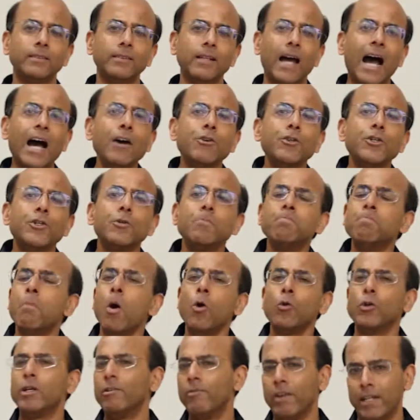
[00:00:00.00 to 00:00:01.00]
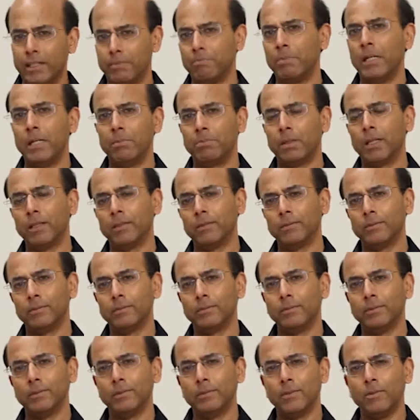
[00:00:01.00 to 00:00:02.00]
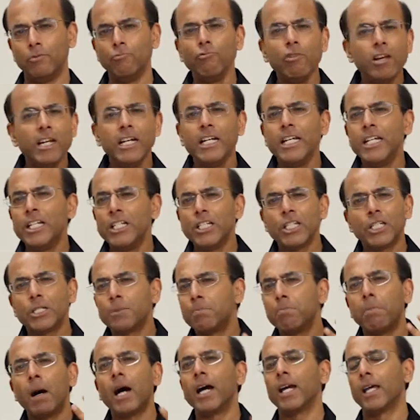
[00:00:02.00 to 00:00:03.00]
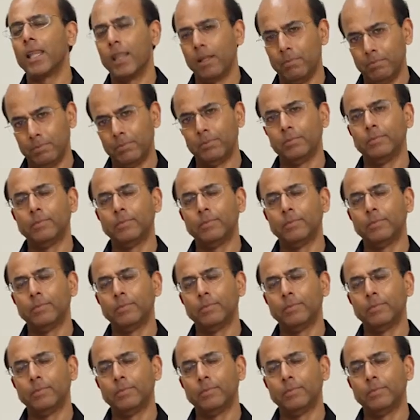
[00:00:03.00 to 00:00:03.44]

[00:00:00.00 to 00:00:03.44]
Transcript: How do you motivate people, really inspire them,